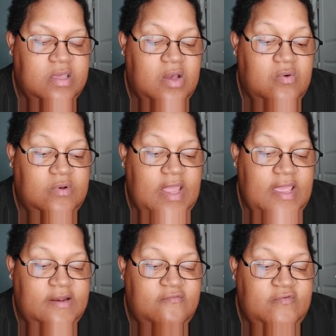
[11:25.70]

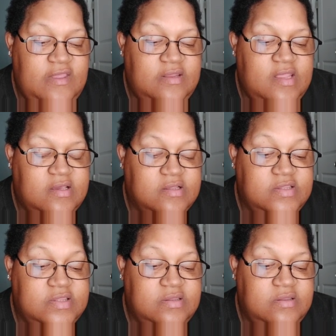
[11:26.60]
online event that can
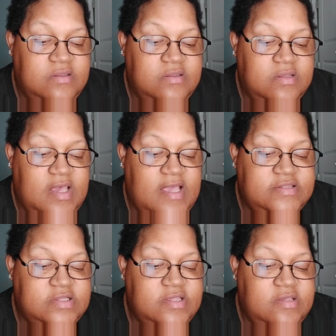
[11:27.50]

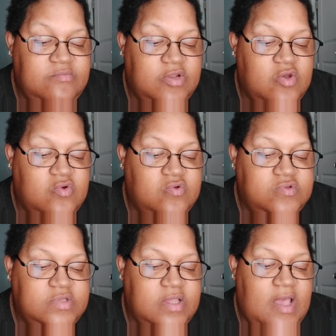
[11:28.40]
constantly
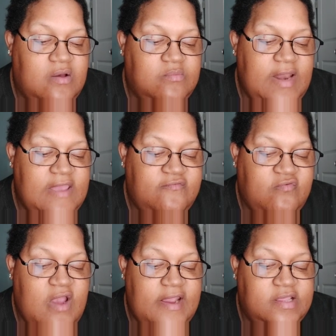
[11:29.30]
blow out Black
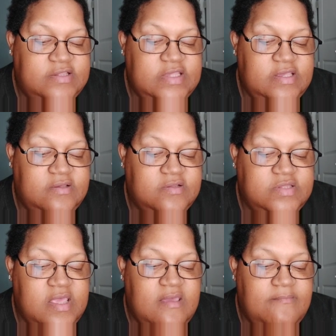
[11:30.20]
Friday sales,
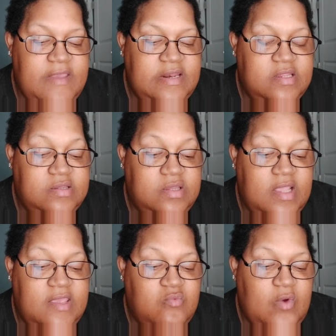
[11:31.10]
meaning
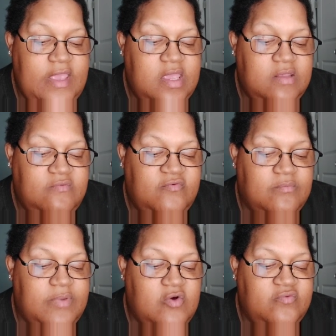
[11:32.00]
a win for
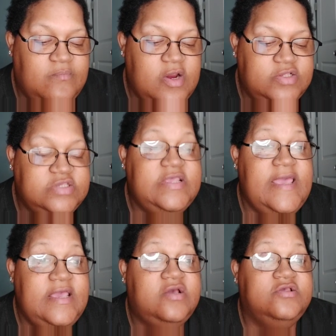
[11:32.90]
both merchants
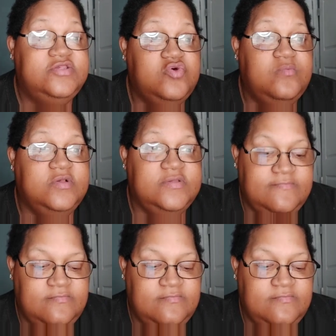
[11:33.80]
and consumers.